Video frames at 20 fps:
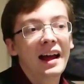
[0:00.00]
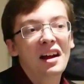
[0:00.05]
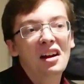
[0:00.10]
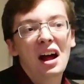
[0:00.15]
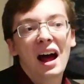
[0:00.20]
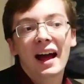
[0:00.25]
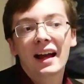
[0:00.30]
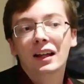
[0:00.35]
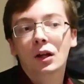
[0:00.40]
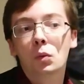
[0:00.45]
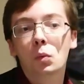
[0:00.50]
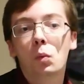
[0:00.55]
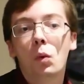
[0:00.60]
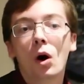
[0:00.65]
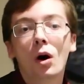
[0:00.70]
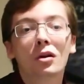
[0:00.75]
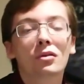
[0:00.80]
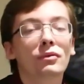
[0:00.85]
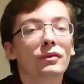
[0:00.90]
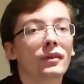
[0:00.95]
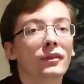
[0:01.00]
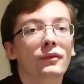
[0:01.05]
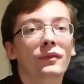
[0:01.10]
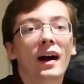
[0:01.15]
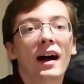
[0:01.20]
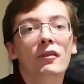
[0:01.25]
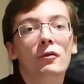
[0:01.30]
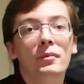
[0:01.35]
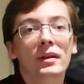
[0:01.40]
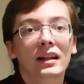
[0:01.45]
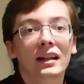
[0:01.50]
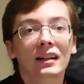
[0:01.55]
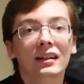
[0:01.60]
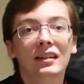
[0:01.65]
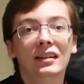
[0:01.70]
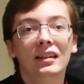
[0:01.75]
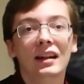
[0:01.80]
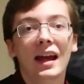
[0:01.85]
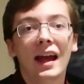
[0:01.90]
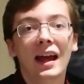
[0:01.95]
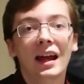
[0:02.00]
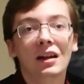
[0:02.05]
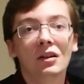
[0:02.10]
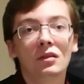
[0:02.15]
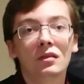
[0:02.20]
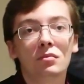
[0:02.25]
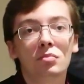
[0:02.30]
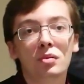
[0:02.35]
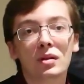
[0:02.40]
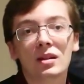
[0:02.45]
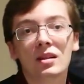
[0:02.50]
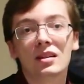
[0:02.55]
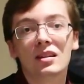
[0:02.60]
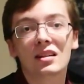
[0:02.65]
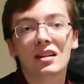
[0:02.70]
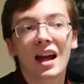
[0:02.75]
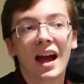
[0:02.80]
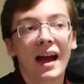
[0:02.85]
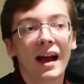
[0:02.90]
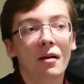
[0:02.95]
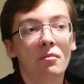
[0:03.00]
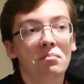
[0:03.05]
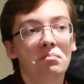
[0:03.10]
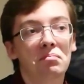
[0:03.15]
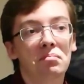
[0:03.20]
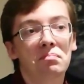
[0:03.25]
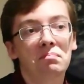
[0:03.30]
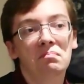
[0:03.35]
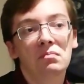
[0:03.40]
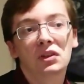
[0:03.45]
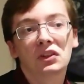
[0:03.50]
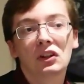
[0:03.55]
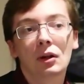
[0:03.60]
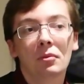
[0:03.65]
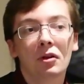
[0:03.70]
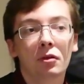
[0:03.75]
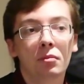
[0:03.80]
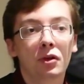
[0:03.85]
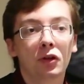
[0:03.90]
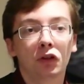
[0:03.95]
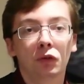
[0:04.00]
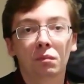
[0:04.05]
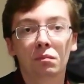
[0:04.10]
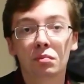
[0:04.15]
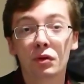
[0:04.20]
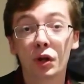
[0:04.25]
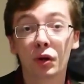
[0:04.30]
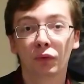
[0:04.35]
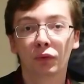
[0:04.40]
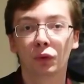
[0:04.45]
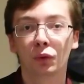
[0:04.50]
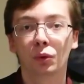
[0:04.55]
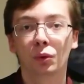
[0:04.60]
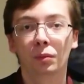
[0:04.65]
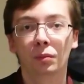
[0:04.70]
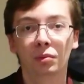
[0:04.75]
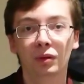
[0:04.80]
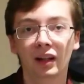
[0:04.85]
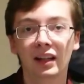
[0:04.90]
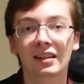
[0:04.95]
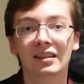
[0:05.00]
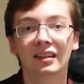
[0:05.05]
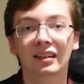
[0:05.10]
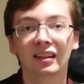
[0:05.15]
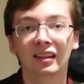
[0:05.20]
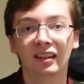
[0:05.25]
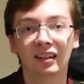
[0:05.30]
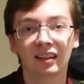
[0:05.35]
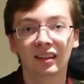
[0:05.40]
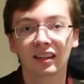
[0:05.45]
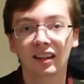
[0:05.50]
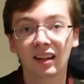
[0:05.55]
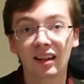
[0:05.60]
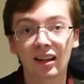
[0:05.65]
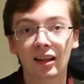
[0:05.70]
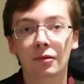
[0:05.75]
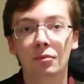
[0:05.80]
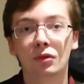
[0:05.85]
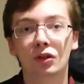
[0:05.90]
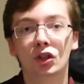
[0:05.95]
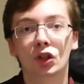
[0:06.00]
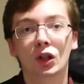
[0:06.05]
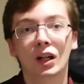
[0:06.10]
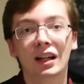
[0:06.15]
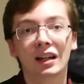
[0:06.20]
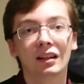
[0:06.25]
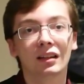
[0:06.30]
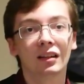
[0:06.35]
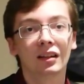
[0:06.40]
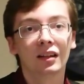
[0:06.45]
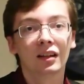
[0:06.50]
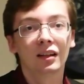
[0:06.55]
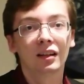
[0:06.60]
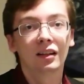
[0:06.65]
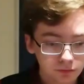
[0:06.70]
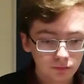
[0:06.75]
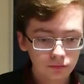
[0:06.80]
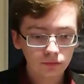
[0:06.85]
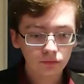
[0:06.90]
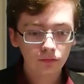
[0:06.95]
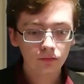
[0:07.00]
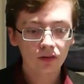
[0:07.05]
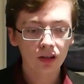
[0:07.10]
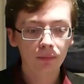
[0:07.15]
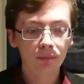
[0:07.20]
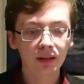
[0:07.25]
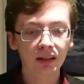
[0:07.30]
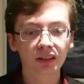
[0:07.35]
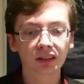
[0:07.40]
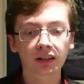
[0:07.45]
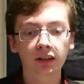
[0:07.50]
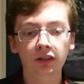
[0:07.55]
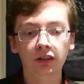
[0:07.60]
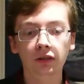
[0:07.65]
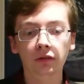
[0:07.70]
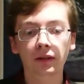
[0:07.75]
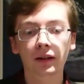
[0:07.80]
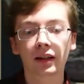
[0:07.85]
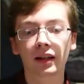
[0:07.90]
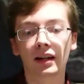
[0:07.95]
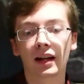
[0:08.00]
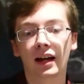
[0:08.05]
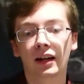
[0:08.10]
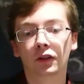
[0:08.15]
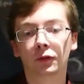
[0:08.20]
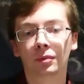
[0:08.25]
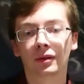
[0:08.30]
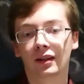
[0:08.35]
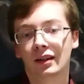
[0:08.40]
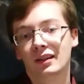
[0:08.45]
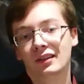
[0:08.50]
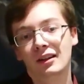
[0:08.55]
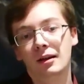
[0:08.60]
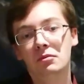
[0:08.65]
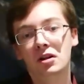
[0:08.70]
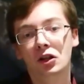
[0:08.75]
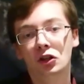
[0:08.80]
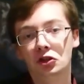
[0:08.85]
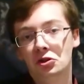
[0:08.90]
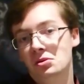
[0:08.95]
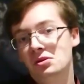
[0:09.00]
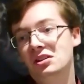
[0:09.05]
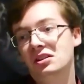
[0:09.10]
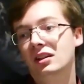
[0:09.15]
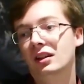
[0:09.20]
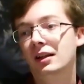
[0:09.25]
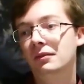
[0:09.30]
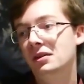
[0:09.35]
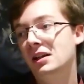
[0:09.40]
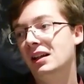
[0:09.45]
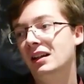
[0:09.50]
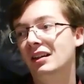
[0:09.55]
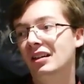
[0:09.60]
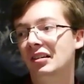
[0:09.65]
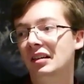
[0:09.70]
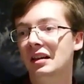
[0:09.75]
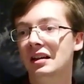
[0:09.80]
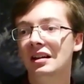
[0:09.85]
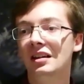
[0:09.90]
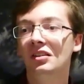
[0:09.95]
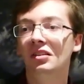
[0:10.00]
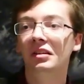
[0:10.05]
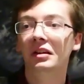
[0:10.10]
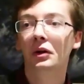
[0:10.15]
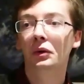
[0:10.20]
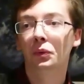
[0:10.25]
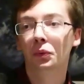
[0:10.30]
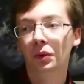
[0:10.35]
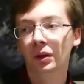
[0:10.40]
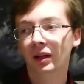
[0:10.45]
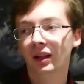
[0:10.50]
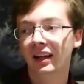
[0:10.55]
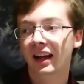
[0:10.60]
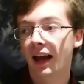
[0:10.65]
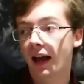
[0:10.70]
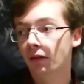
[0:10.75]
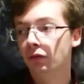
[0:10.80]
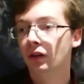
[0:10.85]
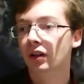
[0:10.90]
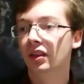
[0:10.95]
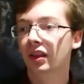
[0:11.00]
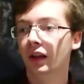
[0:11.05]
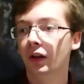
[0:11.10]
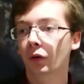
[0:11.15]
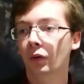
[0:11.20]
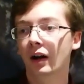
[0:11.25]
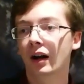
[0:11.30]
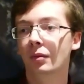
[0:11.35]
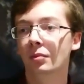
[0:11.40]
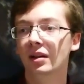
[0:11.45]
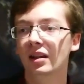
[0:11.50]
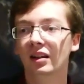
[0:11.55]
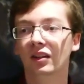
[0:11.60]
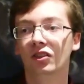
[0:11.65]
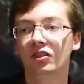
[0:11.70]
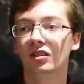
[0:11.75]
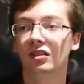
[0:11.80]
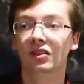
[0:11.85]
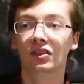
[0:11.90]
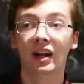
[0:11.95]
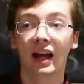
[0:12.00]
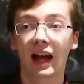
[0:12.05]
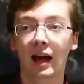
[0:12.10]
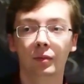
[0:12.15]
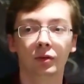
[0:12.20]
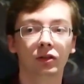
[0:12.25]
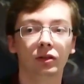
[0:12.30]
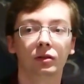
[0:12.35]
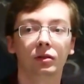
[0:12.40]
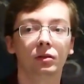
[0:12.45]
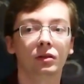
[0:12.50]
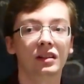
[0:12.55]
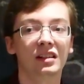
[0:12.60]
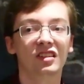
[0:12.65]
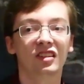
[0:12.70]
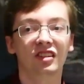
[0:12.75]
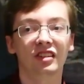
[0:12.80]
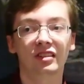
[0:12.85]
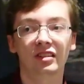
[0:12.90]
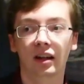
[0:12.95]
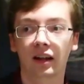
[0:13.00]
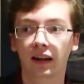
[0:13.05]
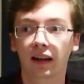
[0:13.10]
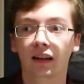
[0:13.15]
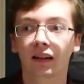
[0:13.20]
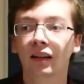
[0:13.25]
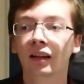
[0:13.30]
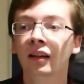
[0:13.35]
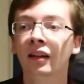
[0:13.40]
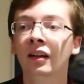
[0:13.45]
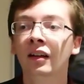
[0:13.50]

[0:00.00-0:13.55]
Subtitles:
I can walk for 5 minutes and be at some of the most beautiful places in Madrid. But it's also really nice because I'm not used to living in the city, so really everything around me is just absolutely stunning.